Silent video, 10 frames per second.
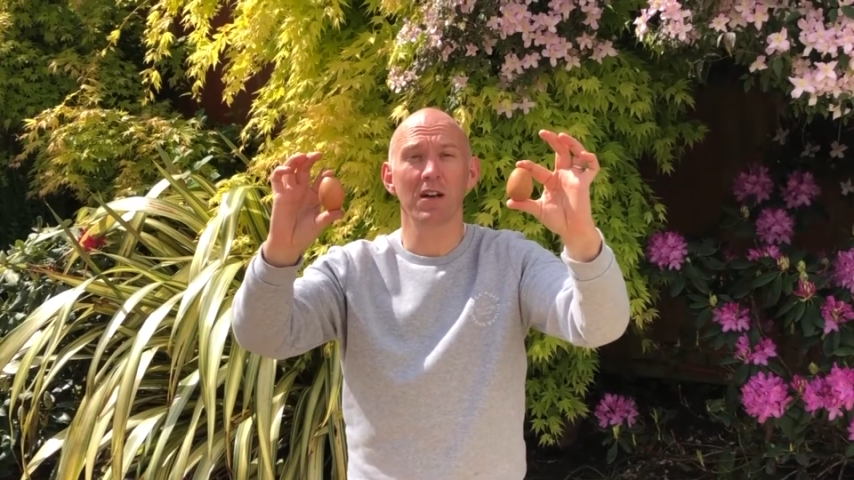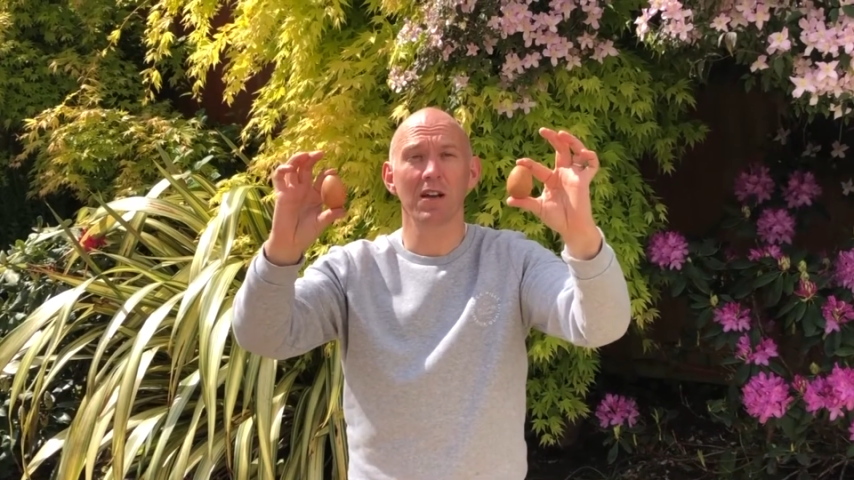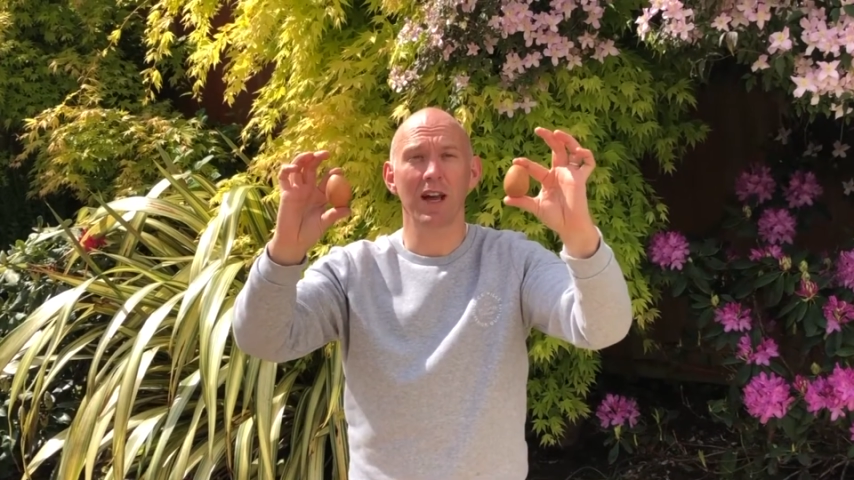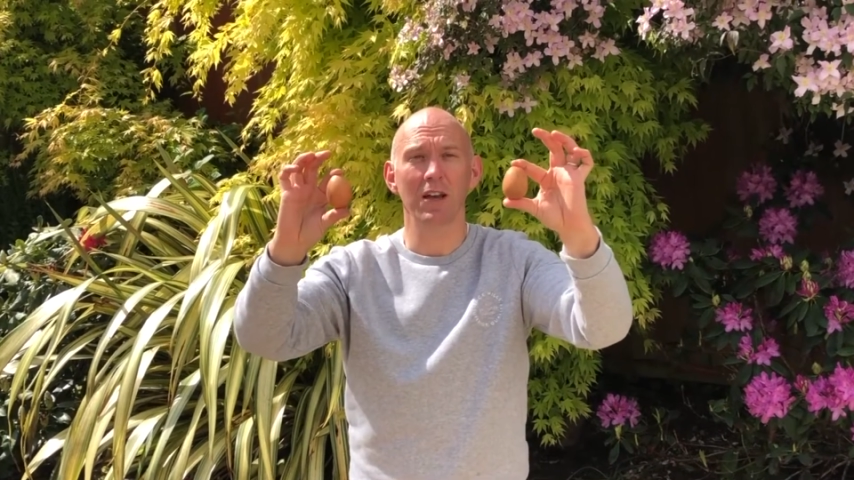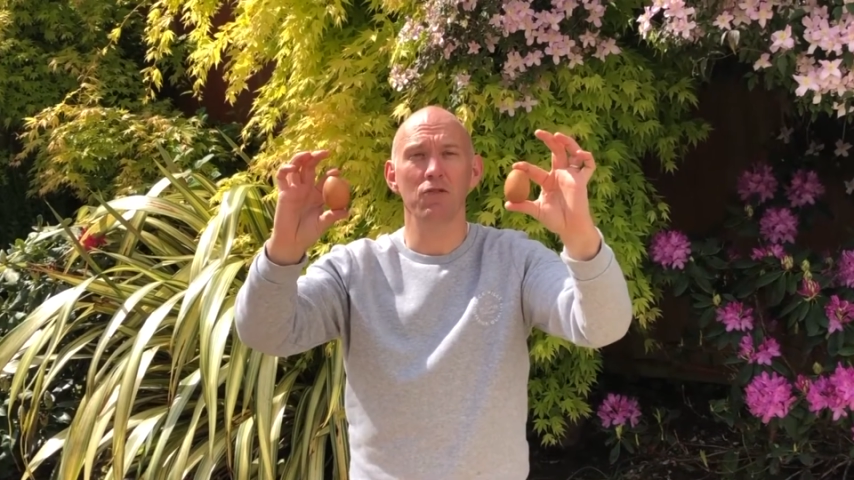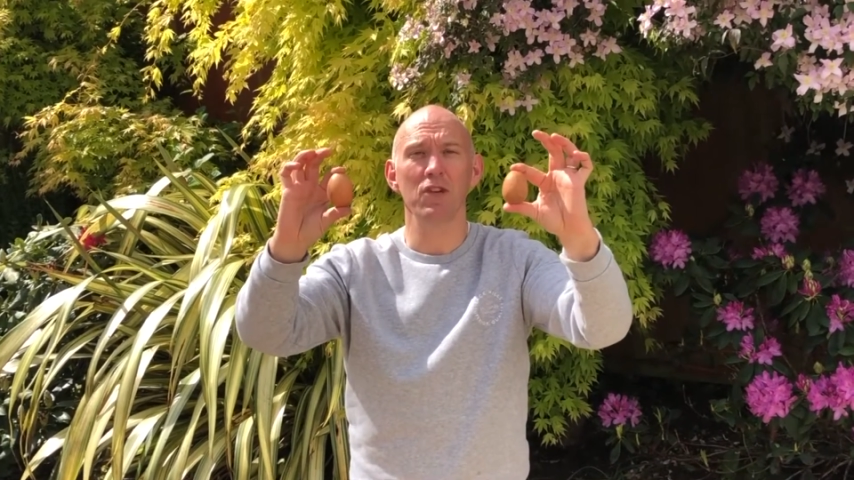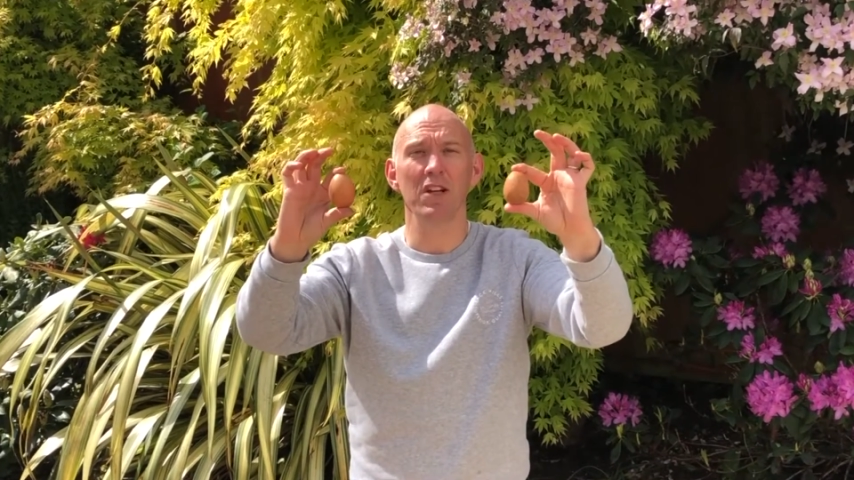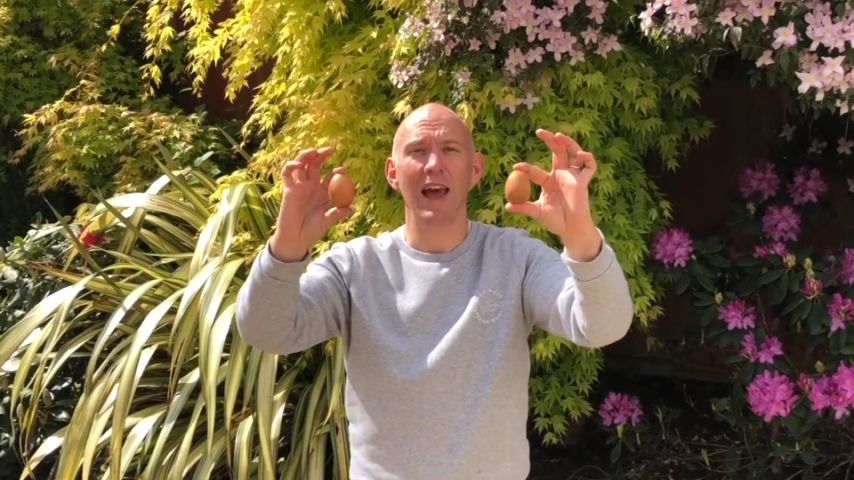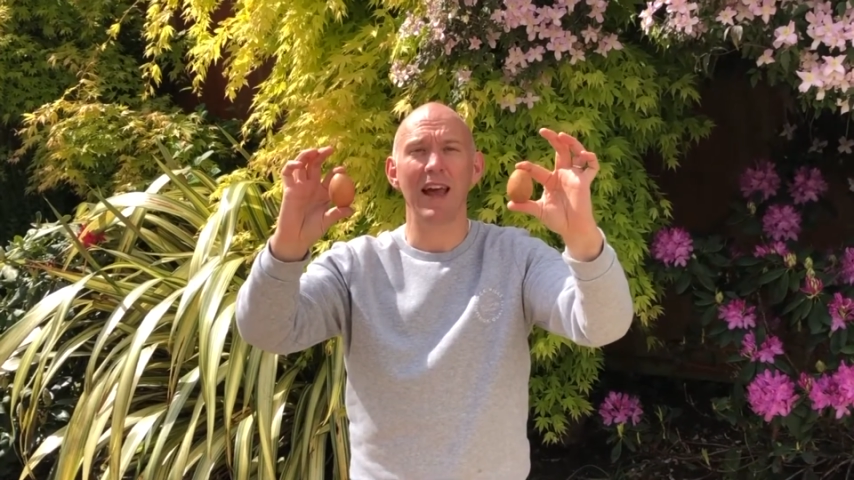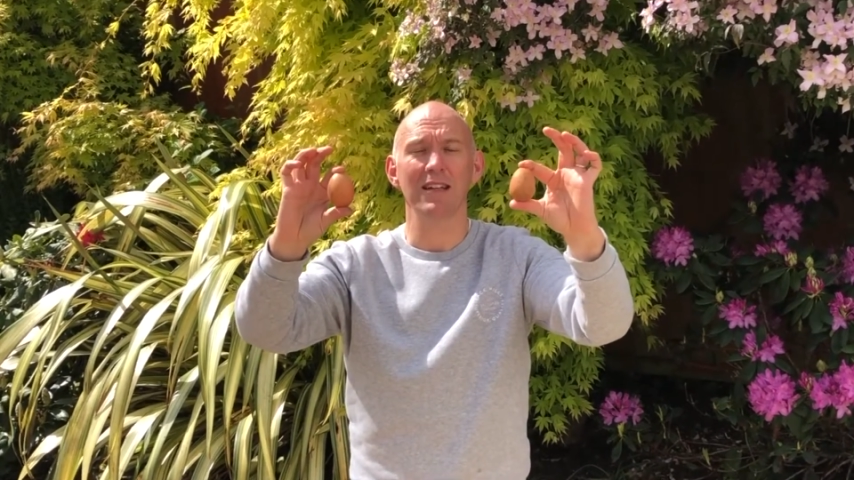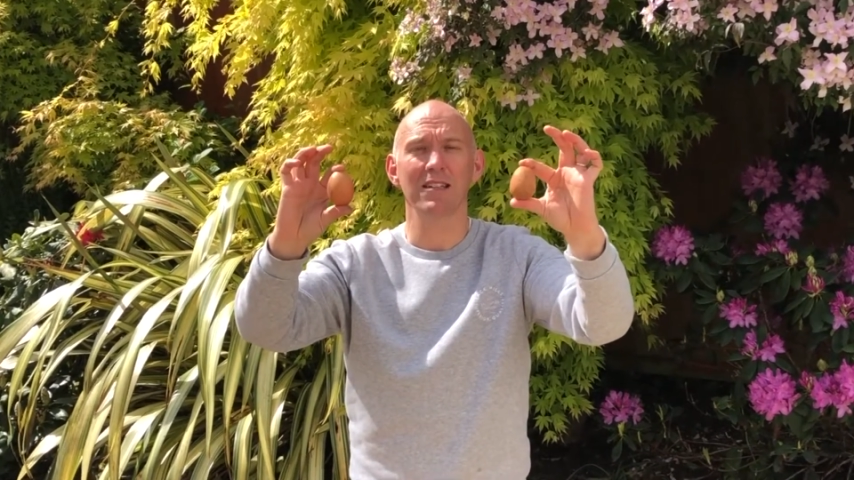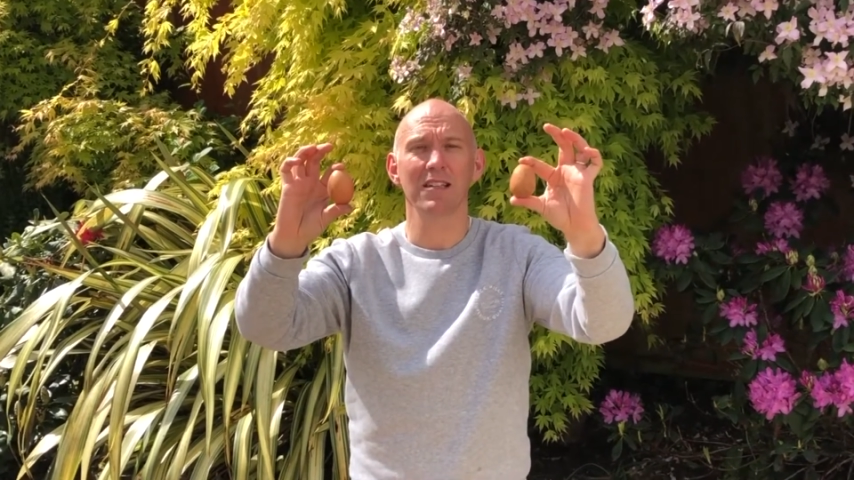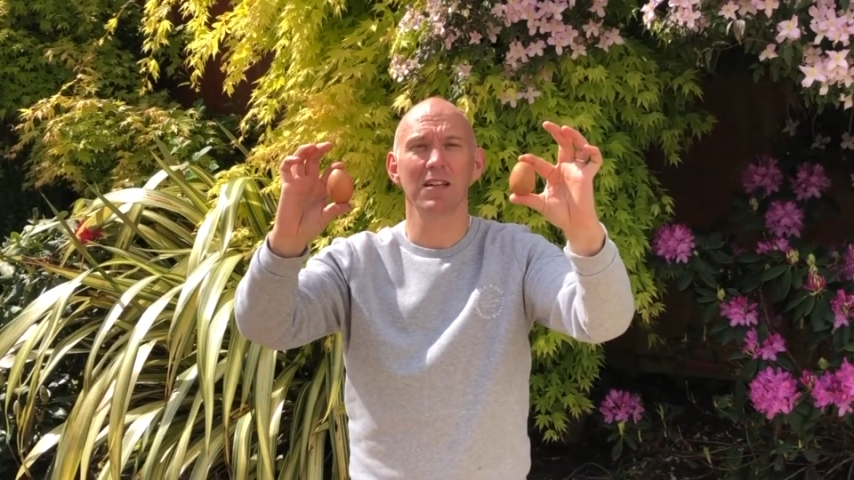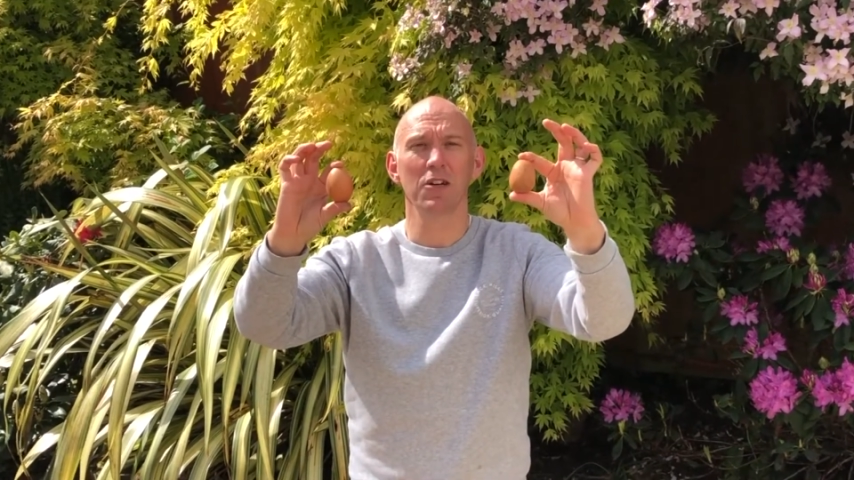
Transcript: like real eggs,